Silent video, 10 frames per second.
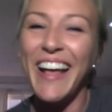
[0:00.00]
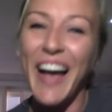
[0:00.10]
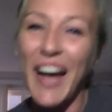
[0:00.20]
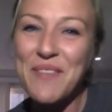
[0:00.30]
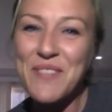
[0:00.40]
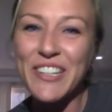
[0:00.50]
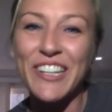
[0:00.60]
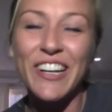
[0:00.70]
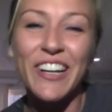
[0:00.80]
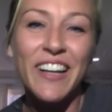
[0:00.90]
I'm your
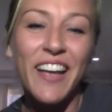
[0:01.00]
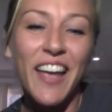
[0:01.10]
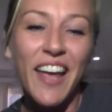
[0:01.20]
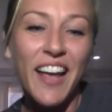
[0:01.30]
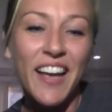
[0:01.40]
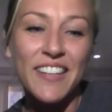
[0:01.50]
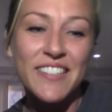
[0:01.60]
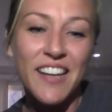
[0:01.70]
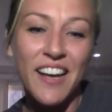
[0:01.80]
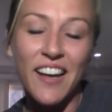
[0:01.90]
girl.
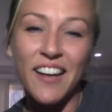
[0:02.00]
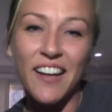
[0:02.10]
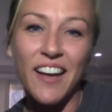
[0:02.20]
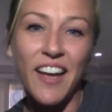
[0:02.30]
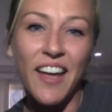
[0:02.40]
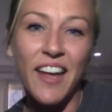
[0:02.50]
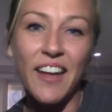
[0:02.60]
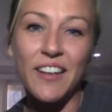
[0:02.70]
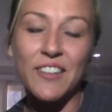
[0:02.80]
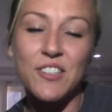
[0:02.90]
And
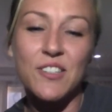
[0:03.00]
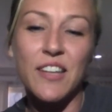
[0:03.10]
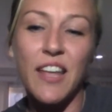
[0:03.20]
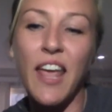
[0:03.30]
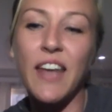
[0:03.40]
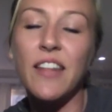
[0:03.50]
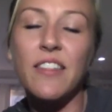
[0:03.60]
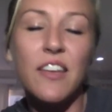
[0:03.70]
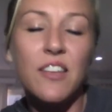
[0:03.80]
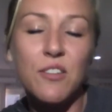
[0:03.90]
I just,
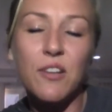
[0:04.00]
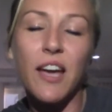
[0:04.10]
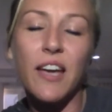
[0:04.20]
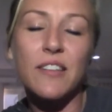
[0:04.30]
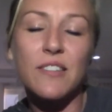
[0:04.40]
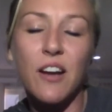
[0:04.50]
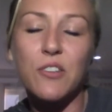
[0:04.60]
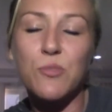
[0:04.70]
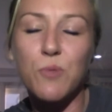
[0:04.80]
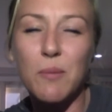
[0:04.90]
anything you guys are
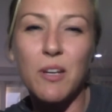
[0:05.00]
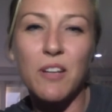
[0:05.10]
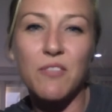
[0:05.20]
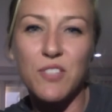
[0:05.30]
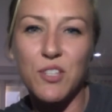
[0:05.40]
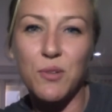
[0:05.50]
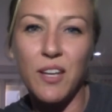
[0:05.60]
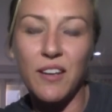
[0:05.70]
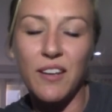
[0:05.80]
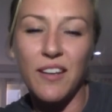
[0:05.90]
dreaming of
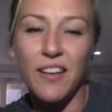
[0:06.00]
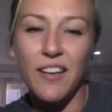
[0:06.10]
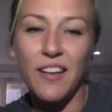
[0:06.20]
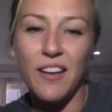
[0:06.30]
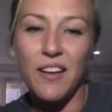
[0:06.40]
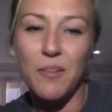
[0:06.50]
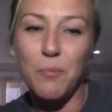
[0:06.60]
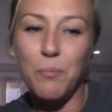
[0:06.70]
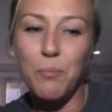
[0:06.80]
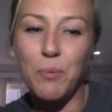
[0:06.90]
doing,
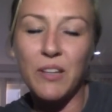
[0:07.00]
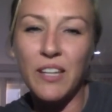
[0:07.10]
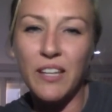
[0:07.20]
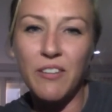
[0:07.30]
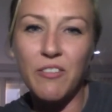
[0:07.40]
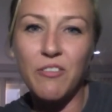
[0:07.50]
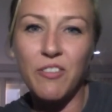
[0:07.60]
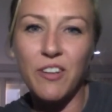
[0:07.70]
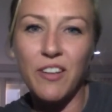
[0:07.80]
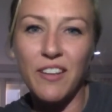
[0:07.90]
believe
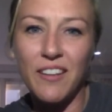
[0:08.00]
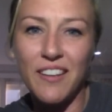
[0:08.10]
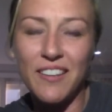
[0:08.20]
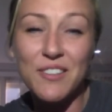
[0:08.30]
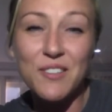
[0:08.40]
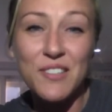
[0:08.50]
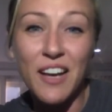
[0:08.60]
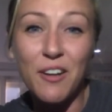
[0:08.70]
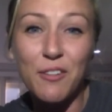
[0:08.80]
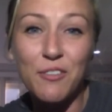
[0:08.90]
in
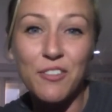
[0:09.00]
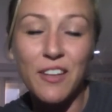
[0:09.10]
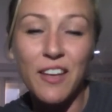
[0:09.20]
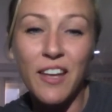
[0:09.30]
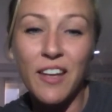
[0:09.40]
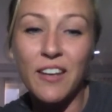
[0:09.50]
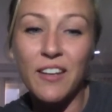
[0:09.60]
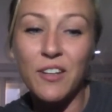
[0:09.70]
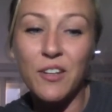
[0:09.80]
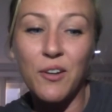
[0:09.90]
yourself. And,
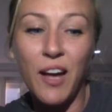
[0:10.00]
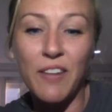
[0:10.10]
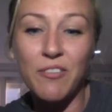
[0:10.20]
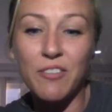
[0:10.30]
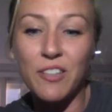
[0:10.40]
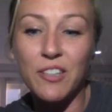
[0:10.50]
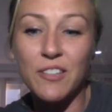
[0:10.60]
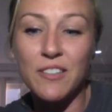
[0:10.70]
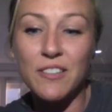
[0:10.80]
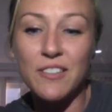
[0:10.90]
I've learned
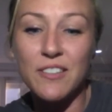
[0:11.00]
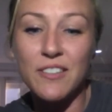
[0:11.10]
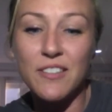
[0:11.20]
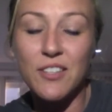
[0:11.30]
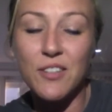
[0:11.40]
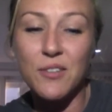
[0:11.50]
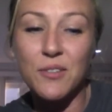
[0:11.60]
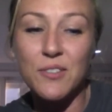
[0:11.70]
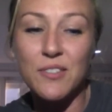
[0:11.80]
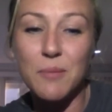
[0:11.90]

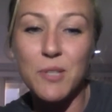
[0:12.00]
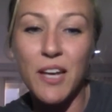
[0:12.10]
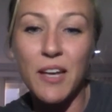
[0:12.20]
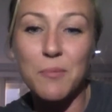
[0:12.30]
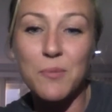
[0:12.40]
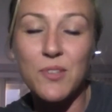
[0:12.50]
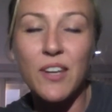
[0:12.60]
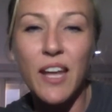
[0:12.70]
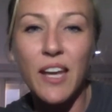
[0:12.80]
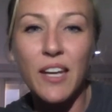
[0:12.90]
too, sometimes the
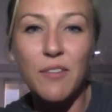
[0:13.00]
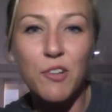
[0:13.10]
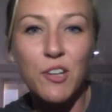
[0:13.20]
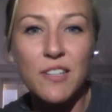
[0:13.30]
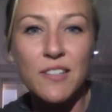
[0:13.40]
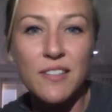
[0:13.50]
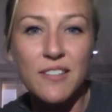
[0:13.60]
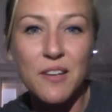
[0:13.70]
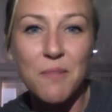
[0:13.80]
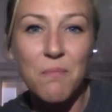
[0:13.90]
negative
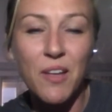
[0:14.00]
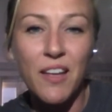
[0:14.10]
criticism